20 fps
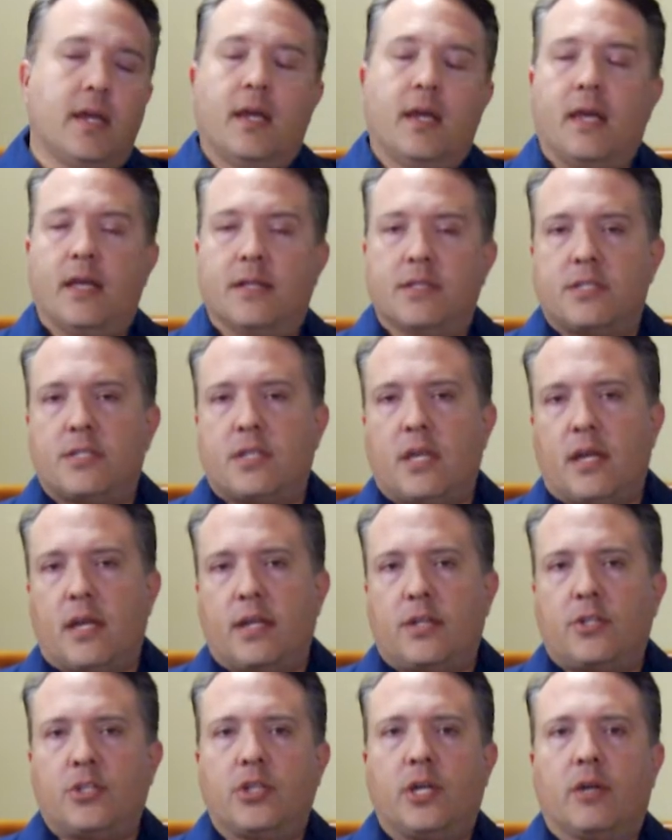
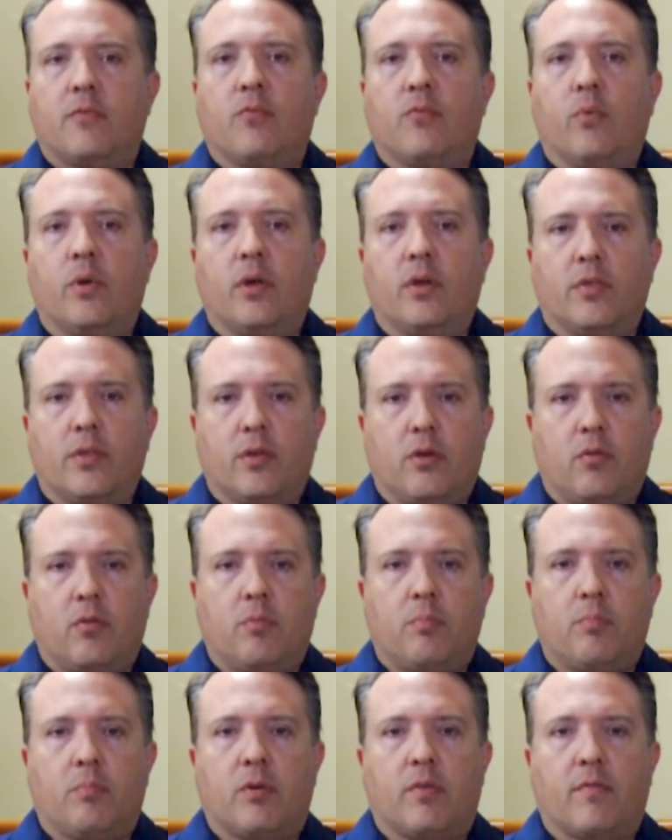Instead, Chef will, though,
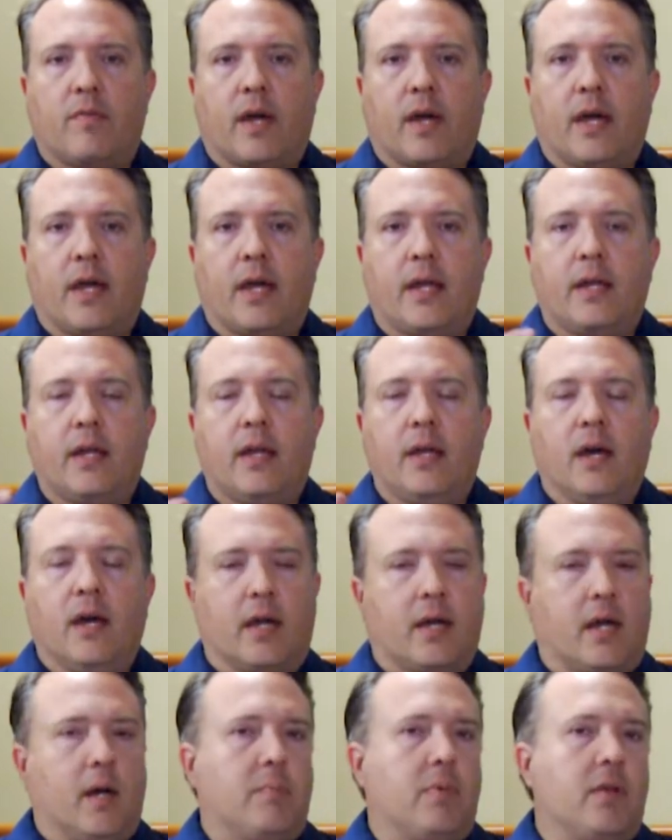provide a
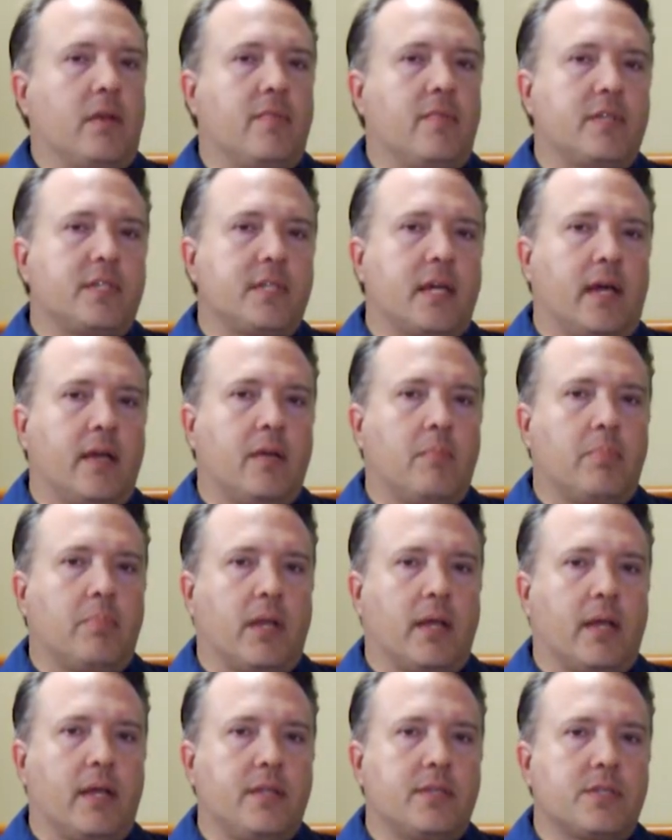couple of Italian
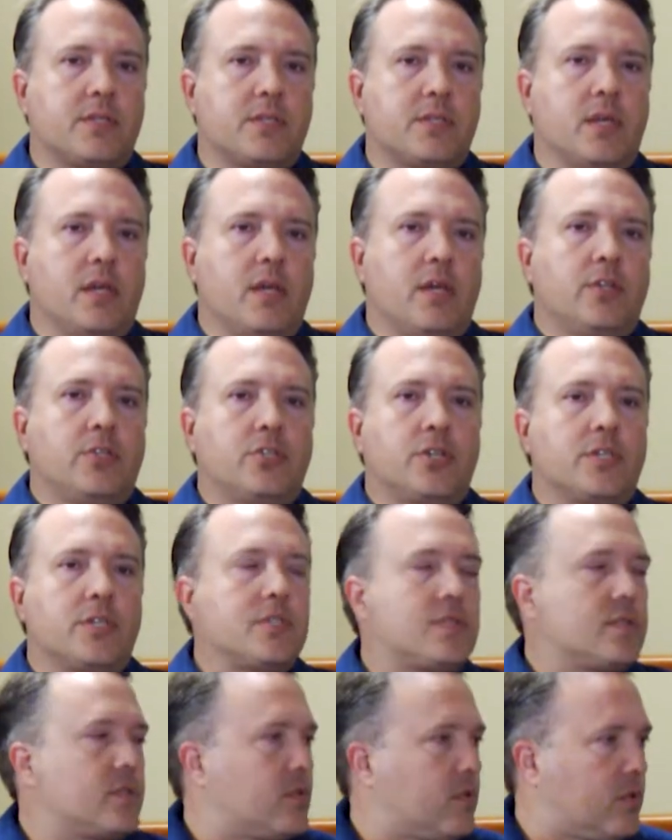plates
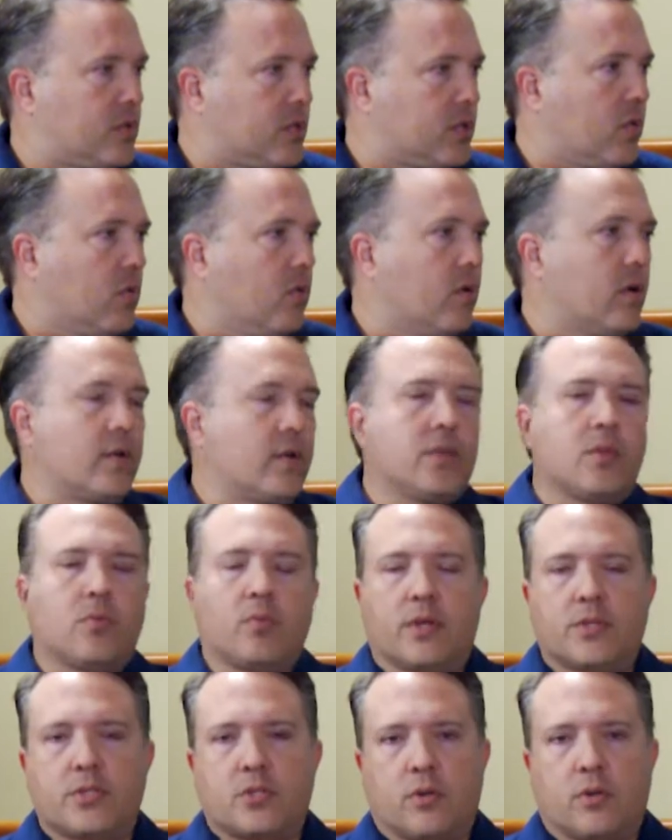just to order at the
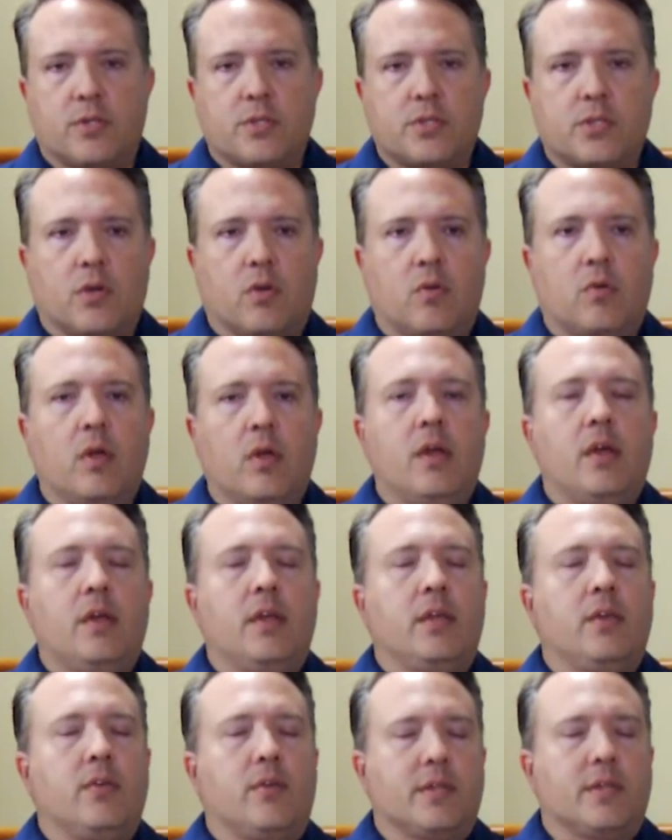restaurant. So
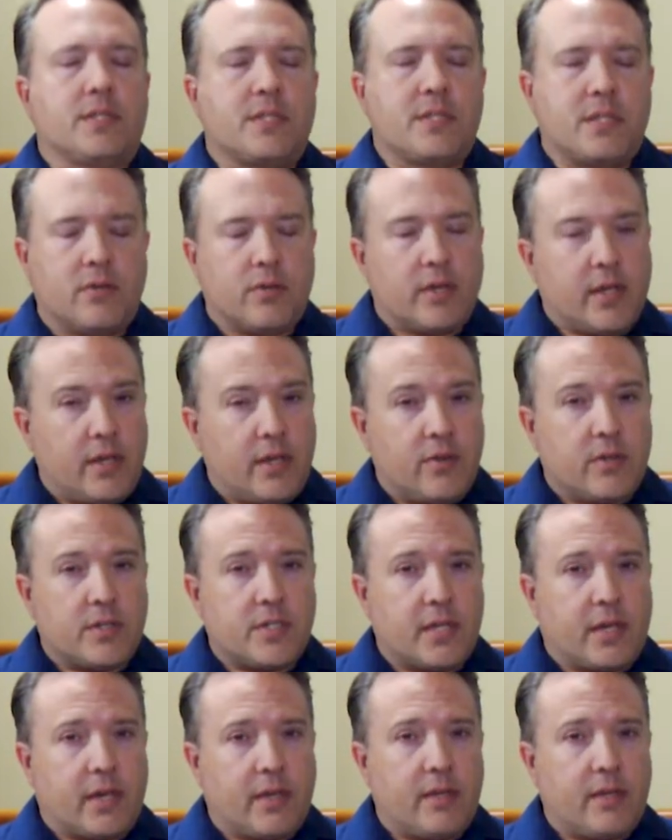you can still get your
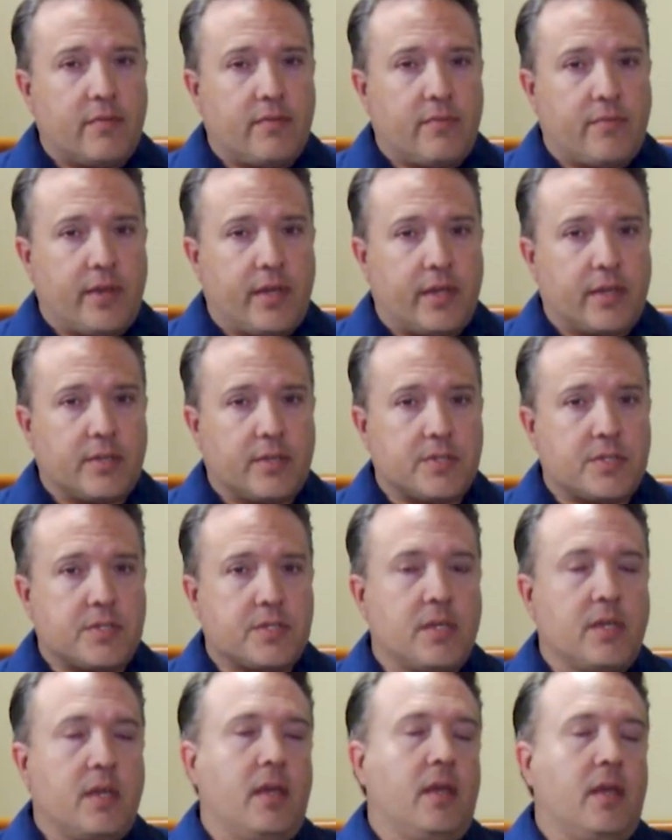Italian fix,
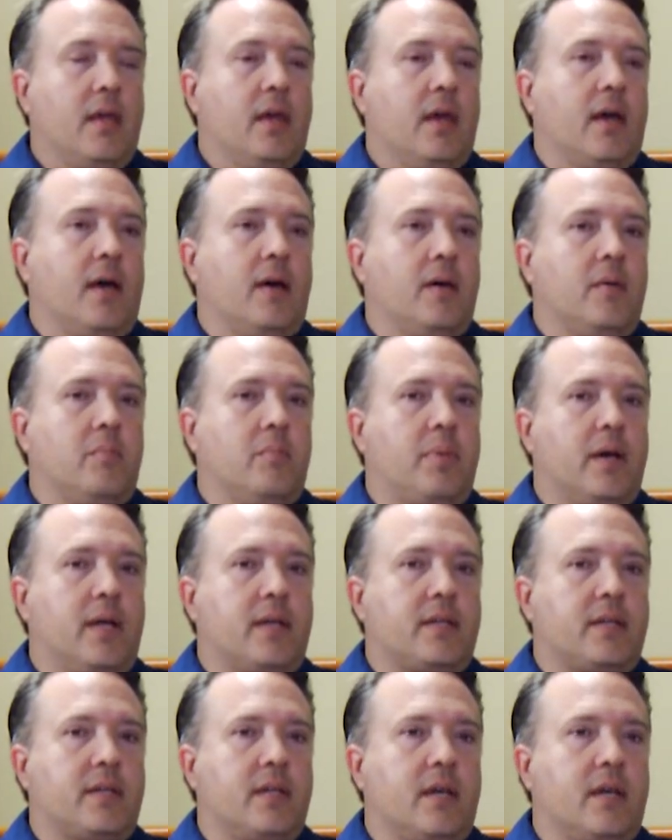
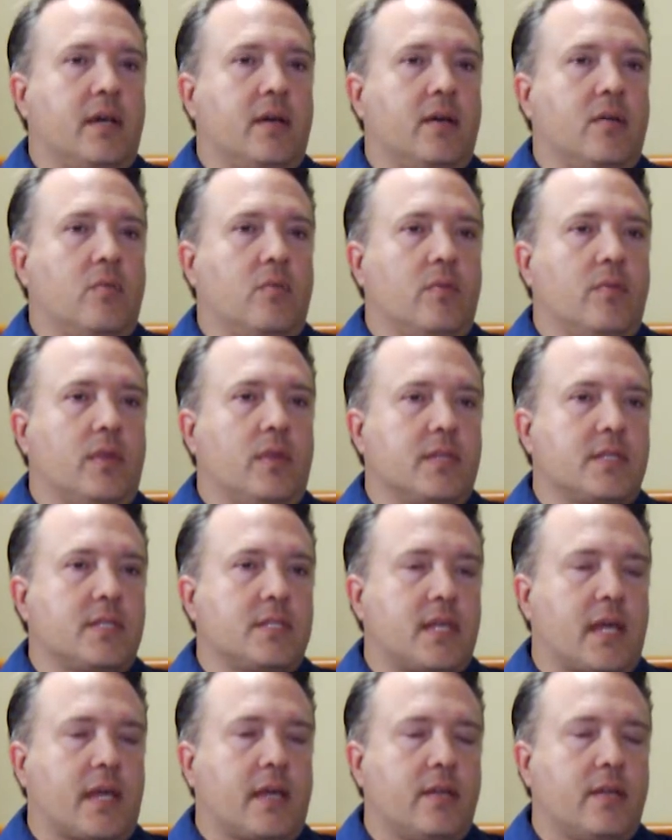the
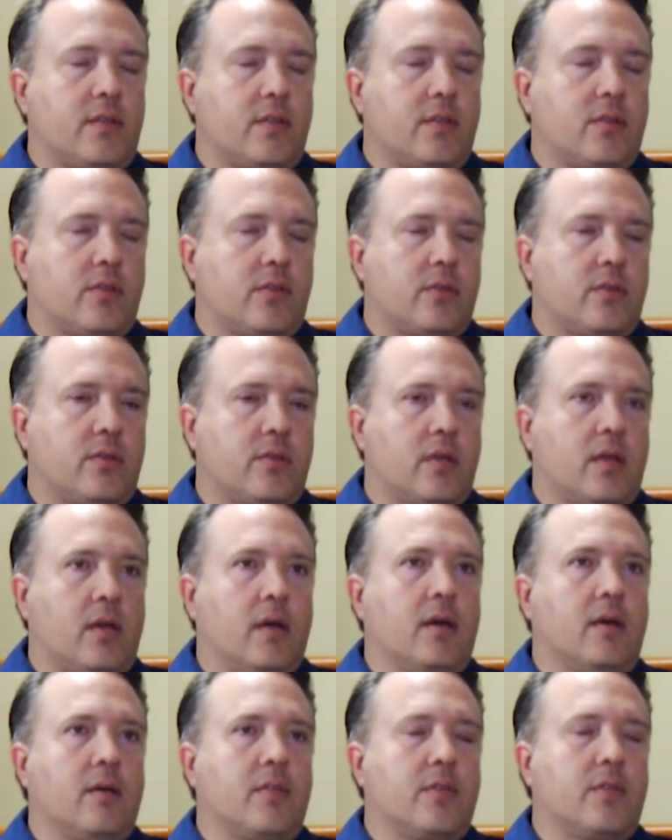second
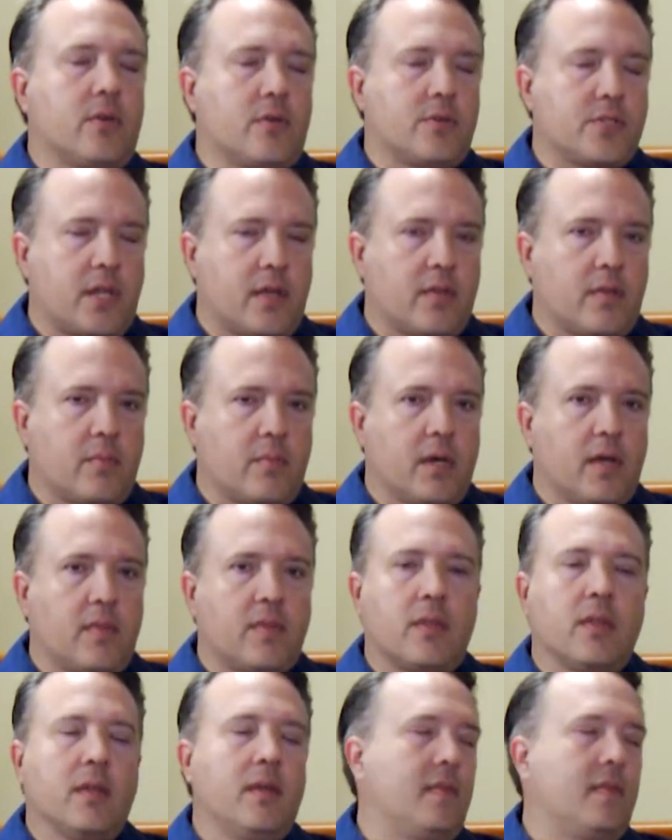Thursday of the
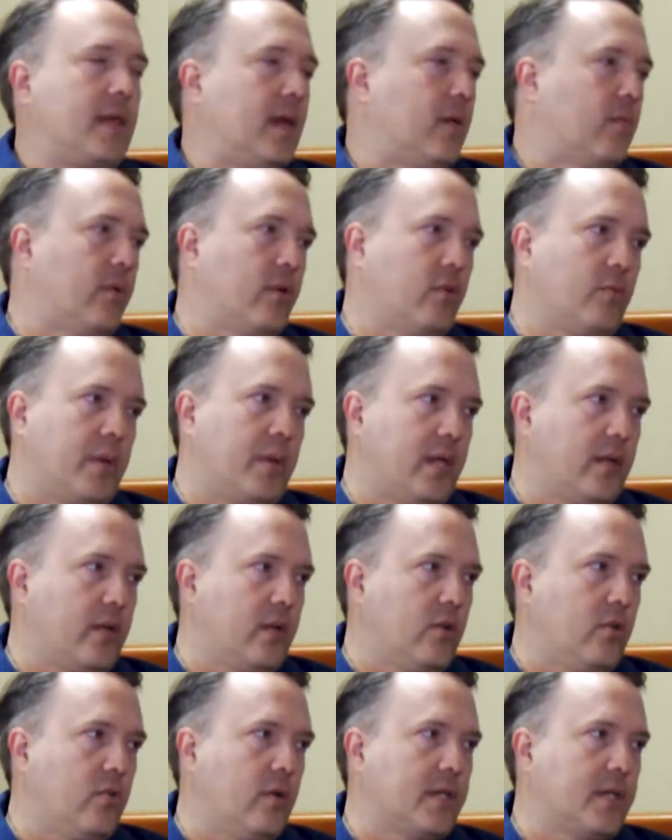month, there will be
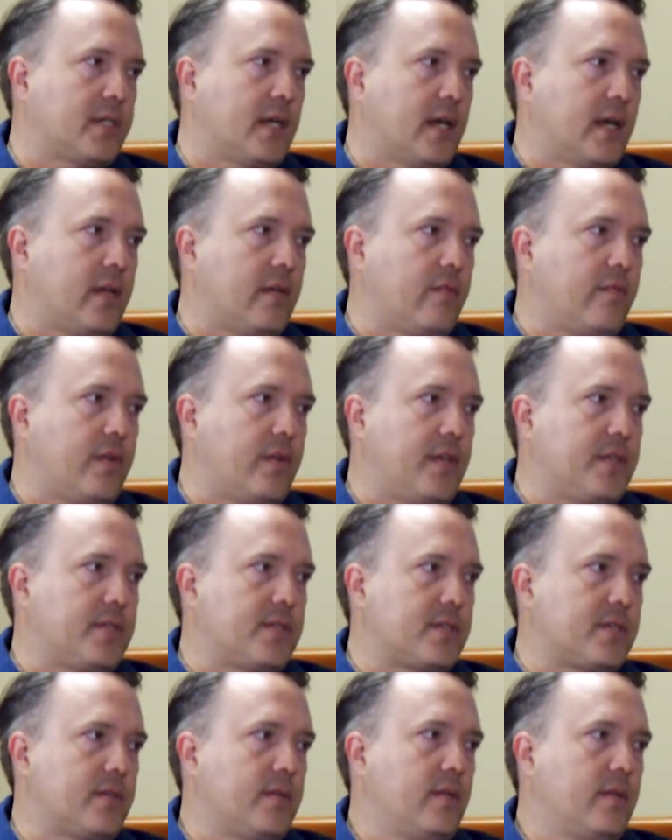no Italian
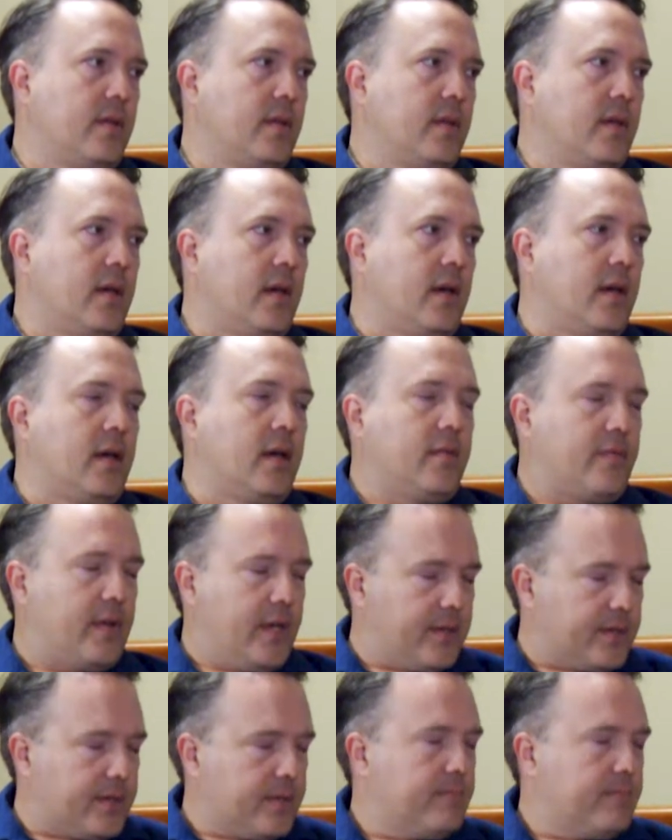feast event.